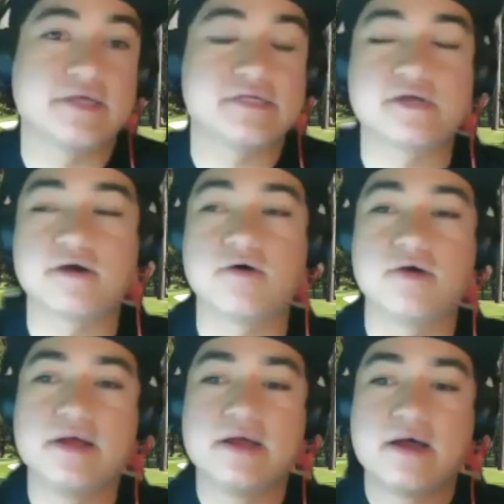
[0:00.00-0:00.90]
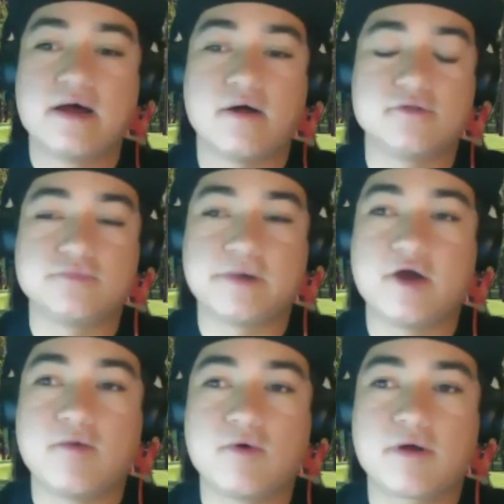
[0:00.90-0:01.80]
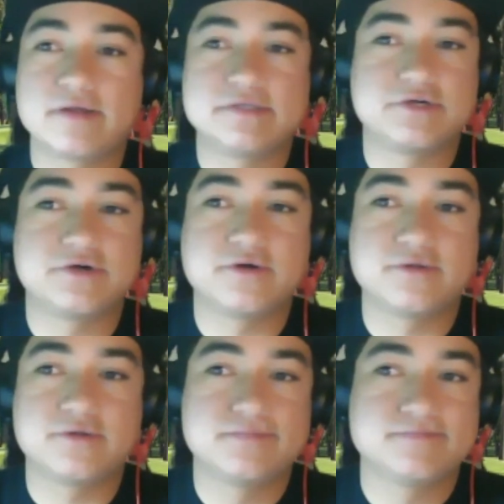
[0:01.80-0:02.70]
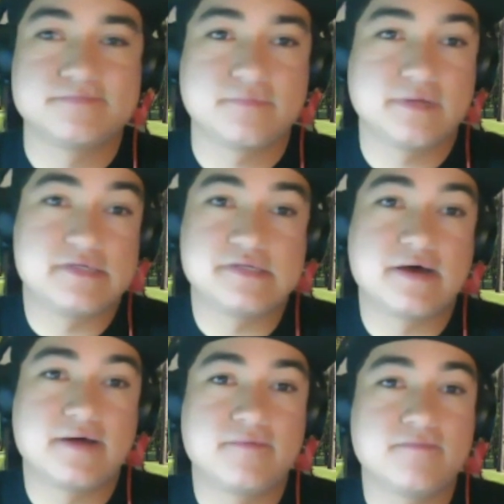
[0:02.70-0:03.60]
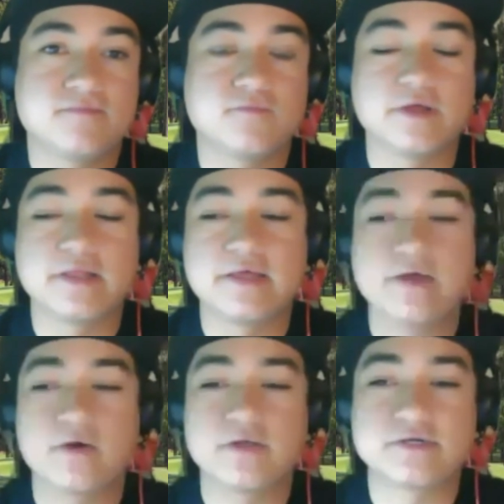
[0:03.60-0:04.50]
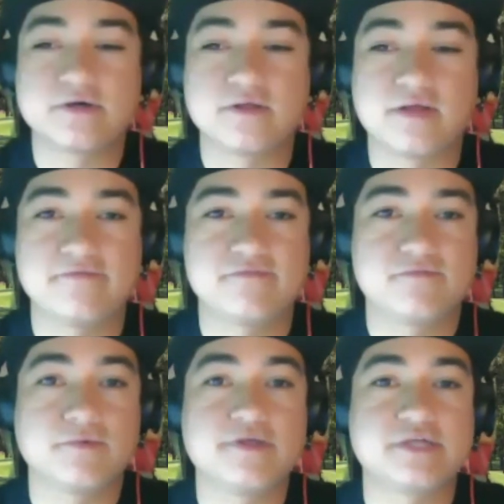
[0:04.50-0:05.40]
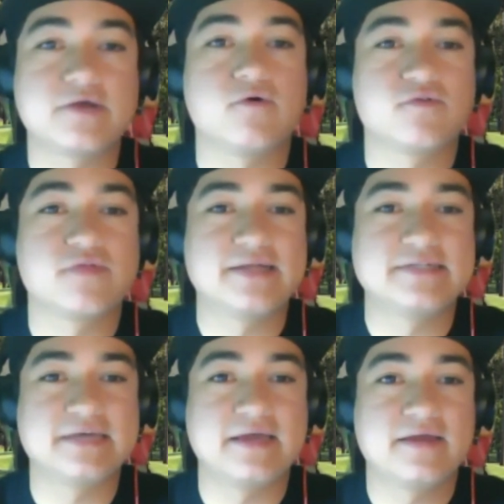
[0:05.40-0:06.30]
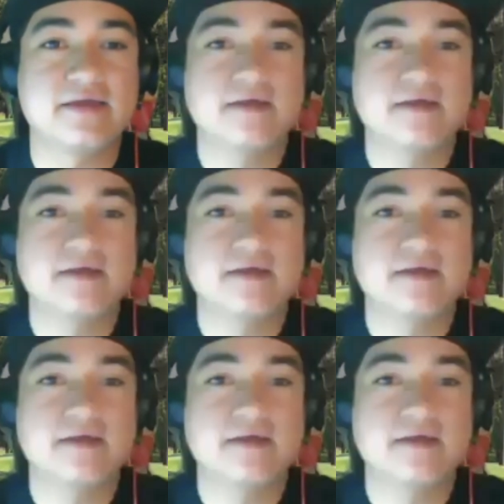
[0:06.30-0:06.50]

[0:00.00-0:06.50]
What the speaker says: So I'll do my homework until it's done, really, or until I've reached that goal for that day.